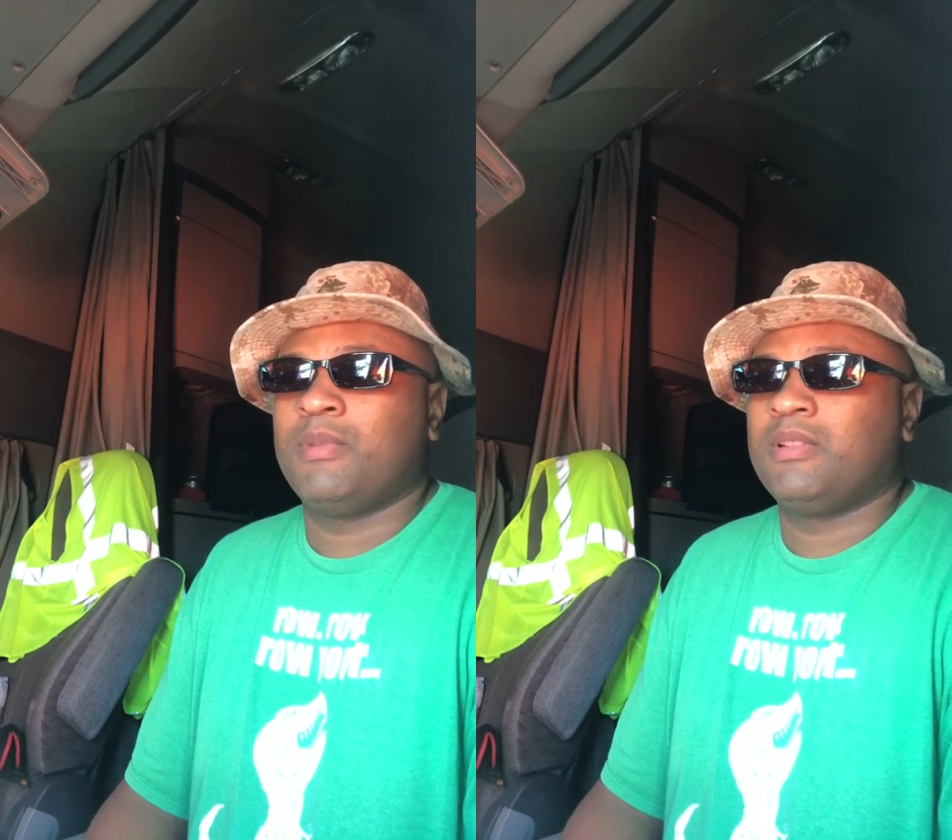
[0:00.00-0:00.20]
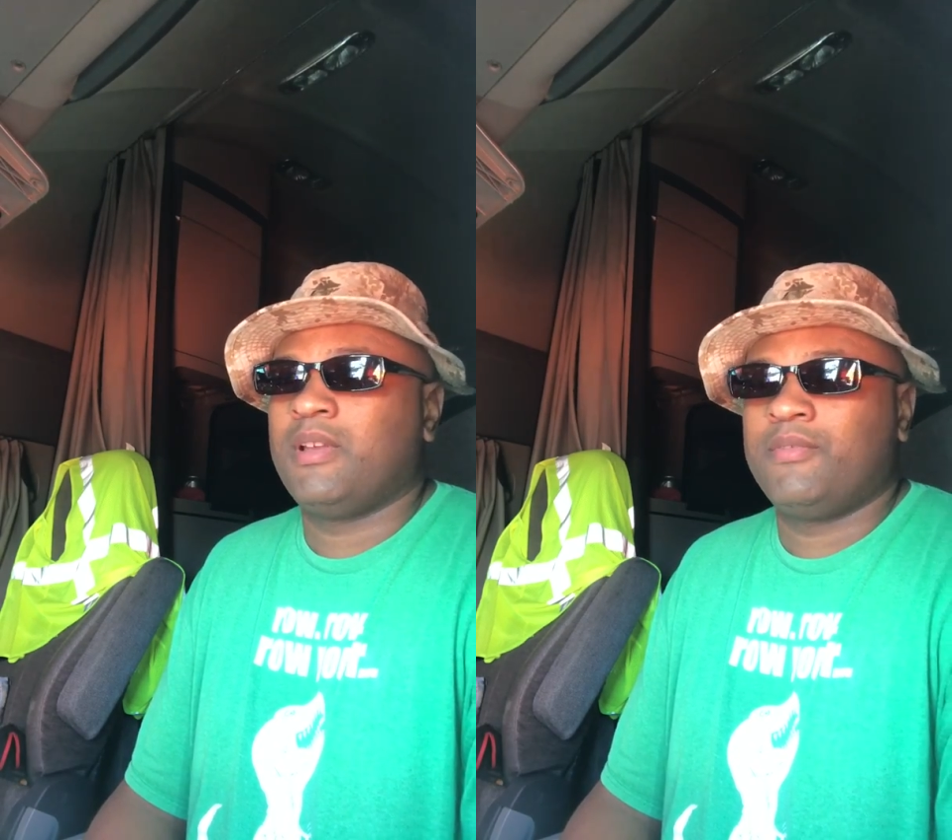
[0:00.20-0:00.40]

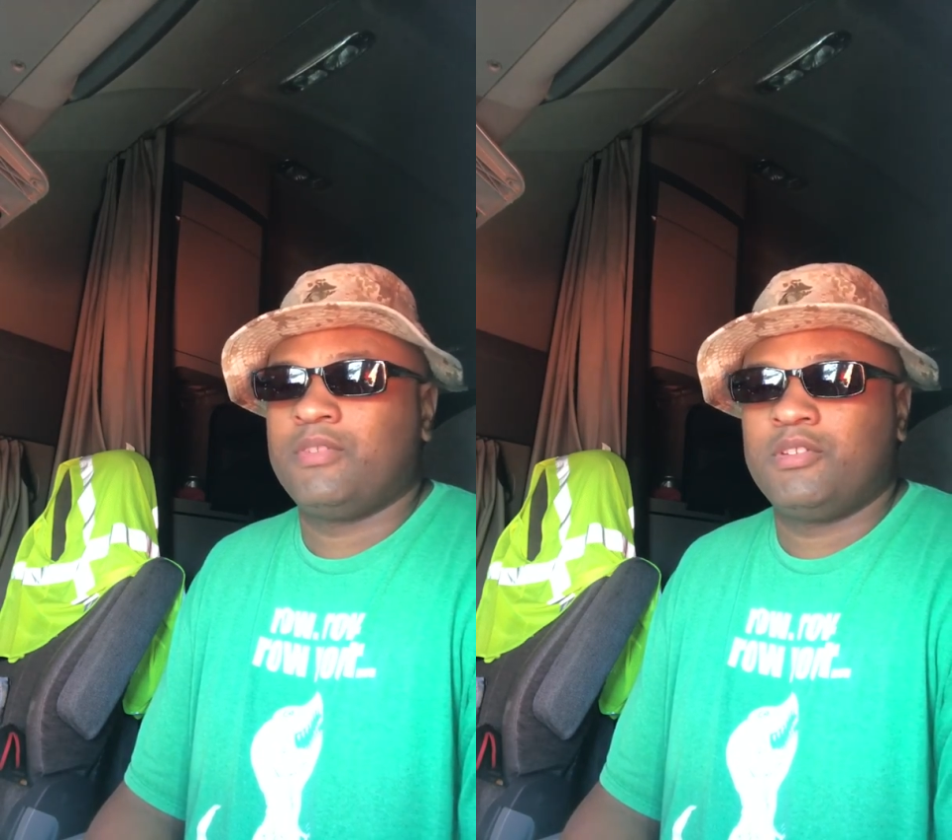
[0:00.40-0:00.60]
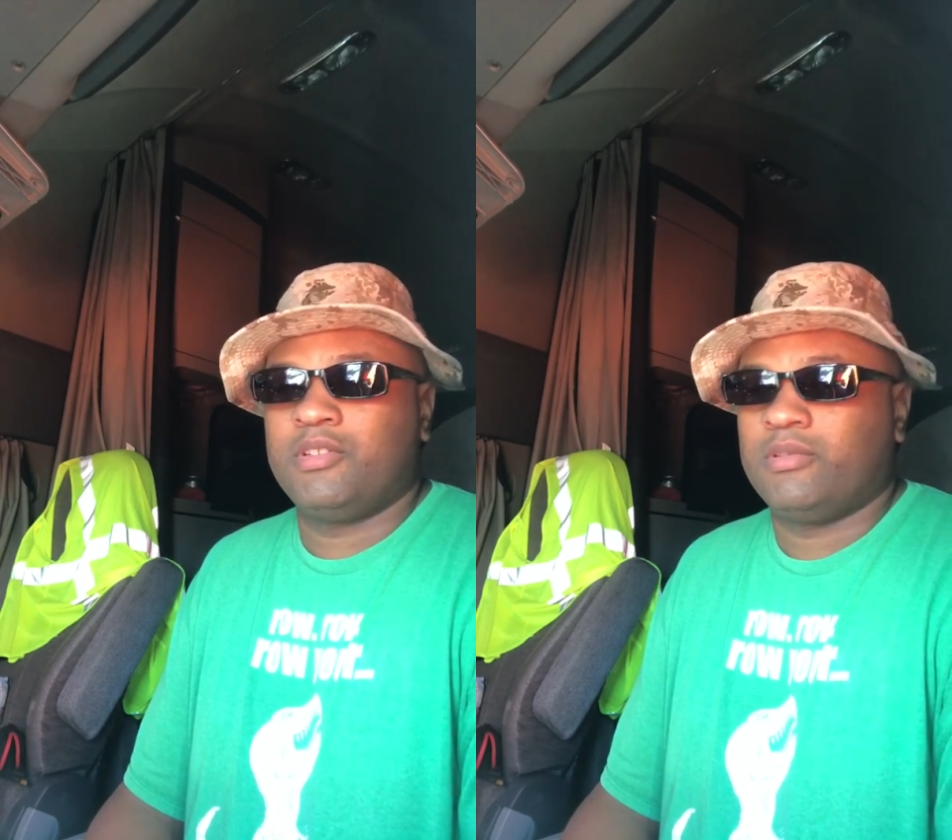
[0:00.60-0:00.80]
been
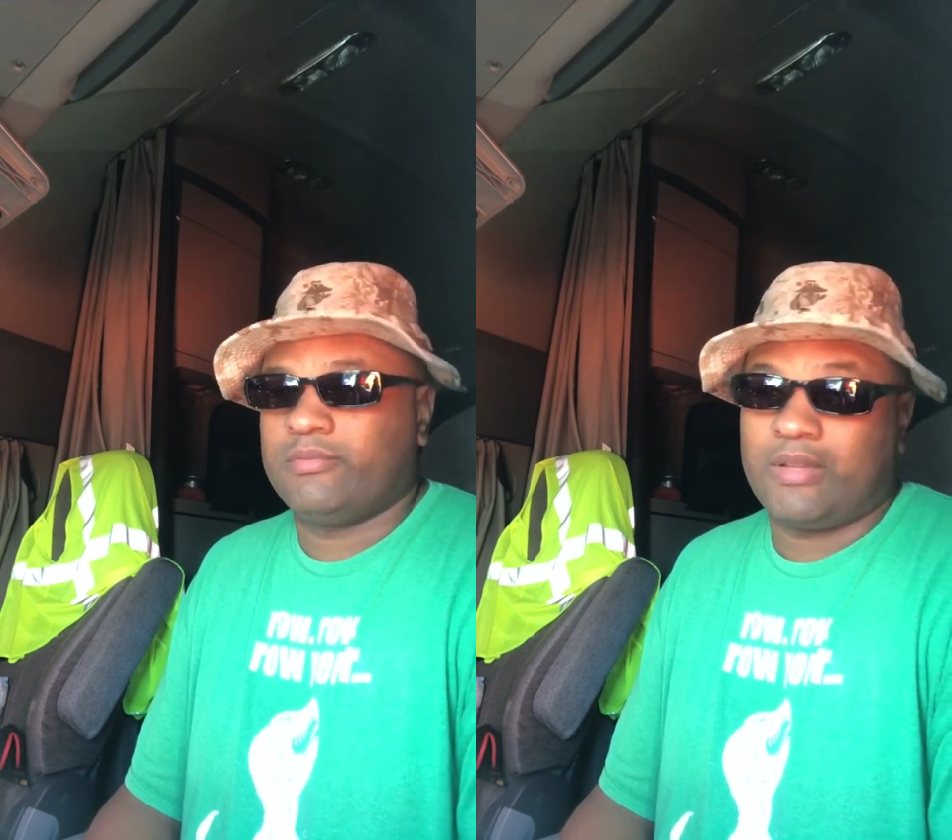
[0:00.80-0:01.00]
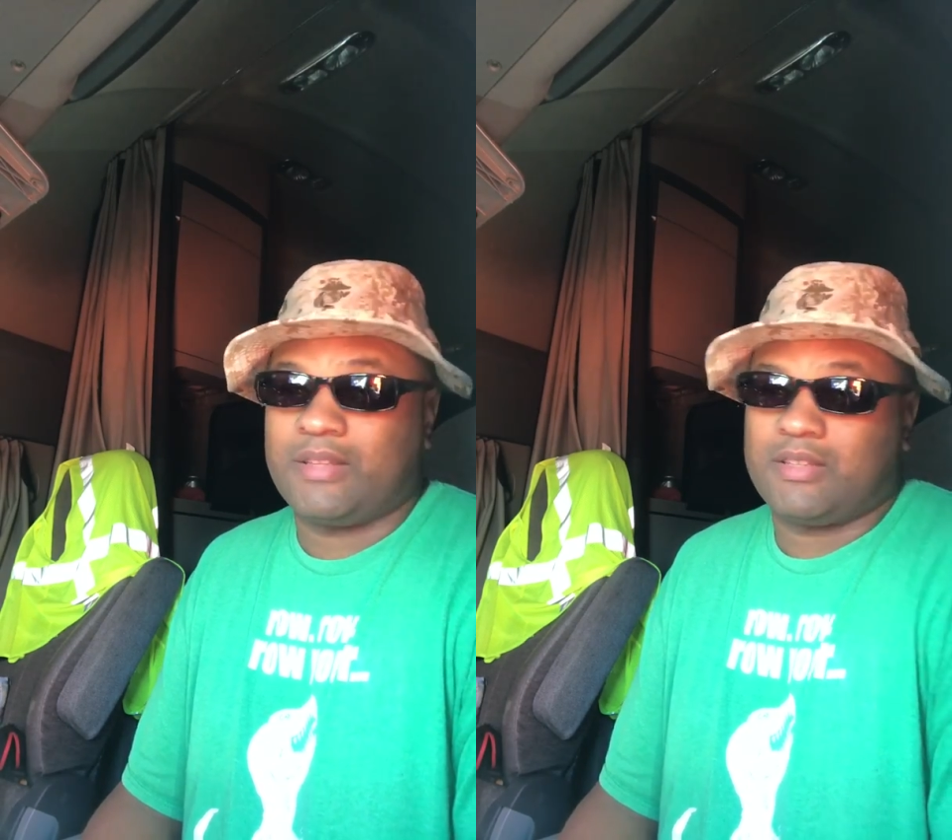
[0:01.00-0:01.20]
living to do.
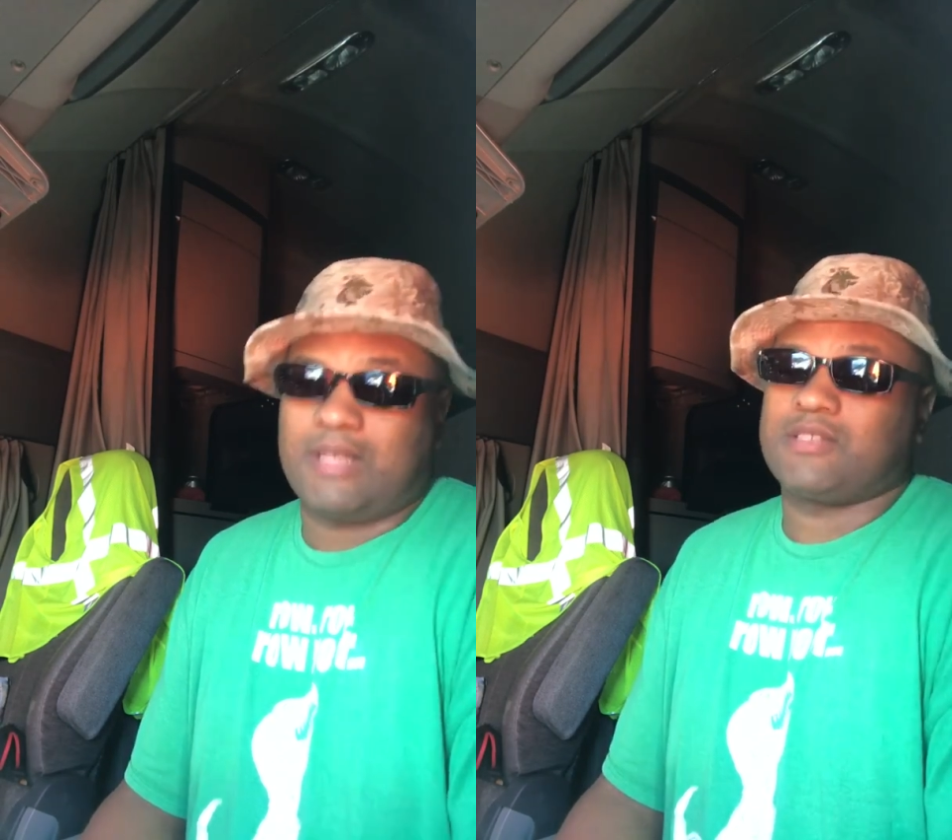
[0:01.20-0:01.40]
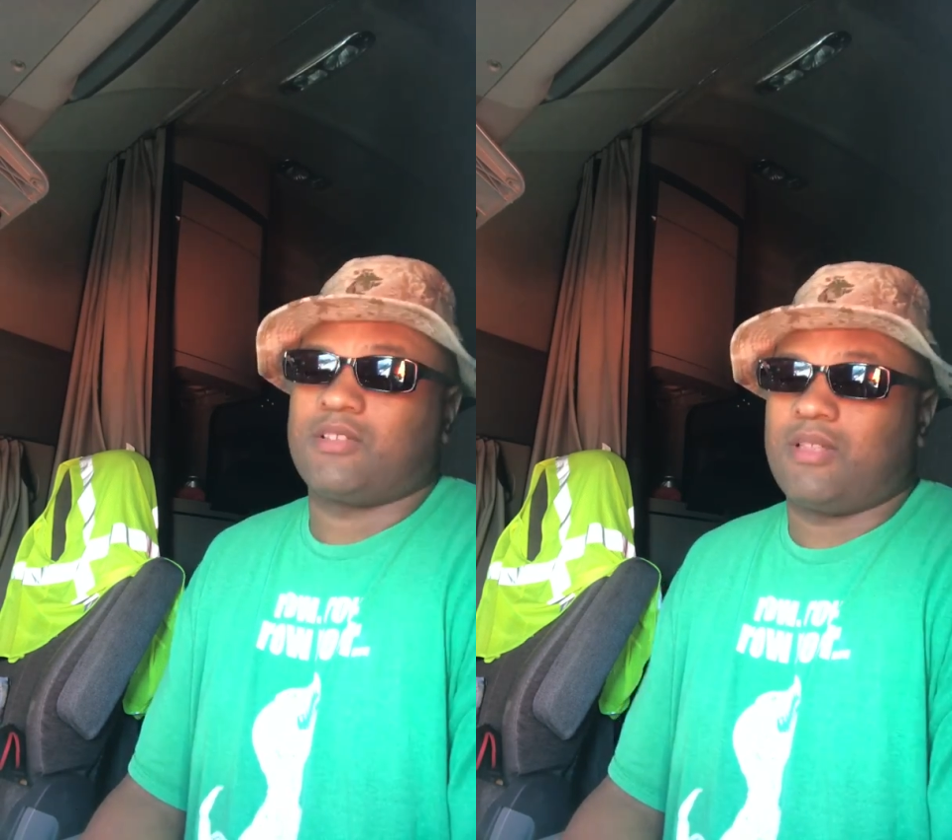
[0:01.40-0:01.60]

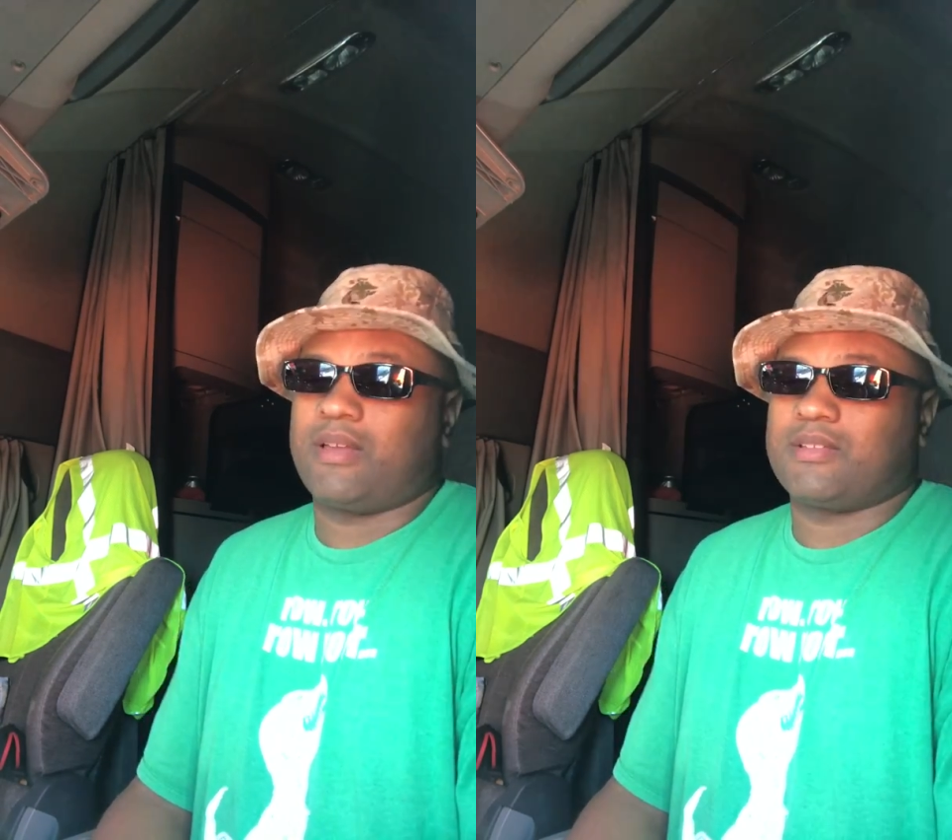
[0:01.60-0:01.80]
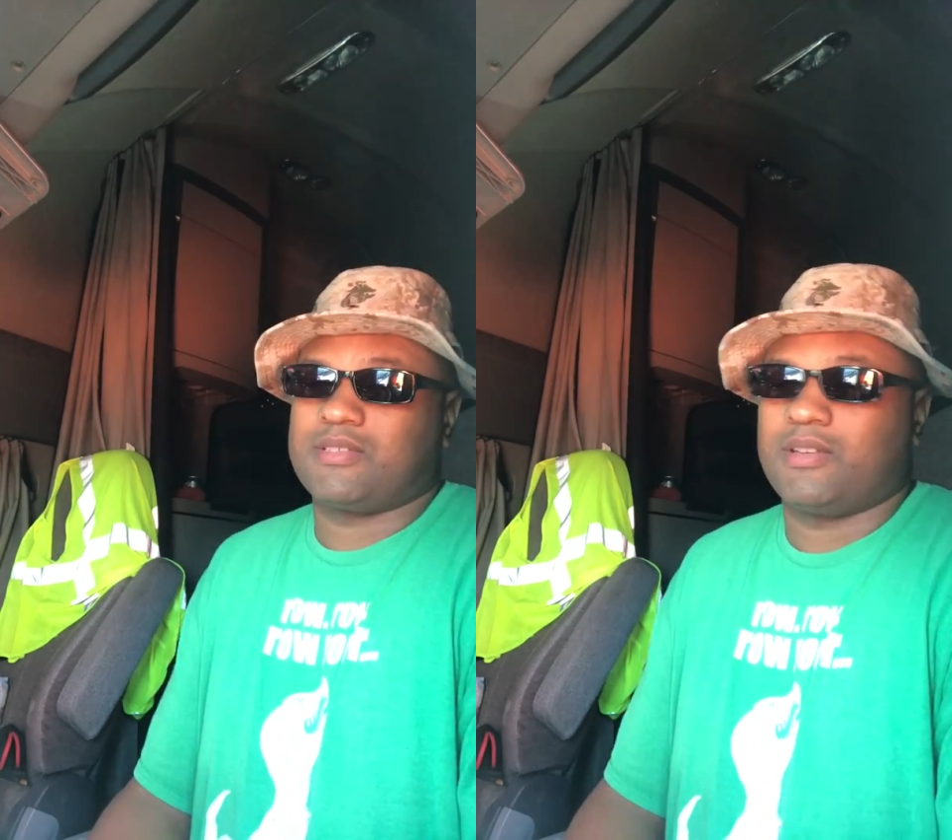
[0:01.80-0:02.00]
That's all I
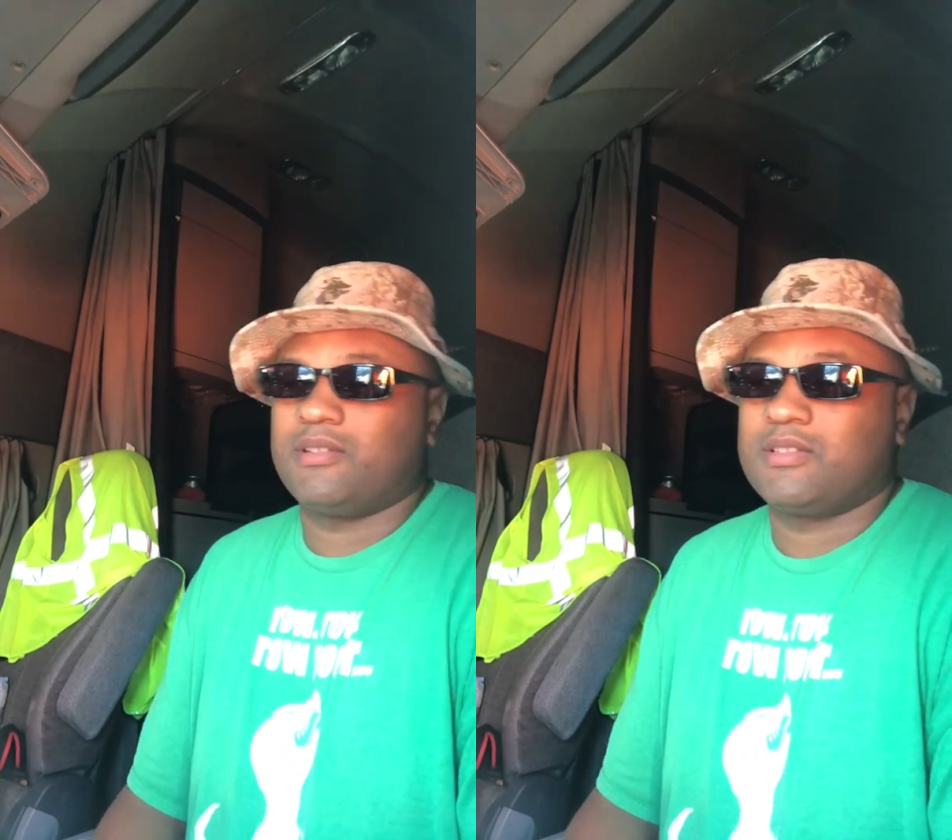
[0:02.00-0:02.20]
can say.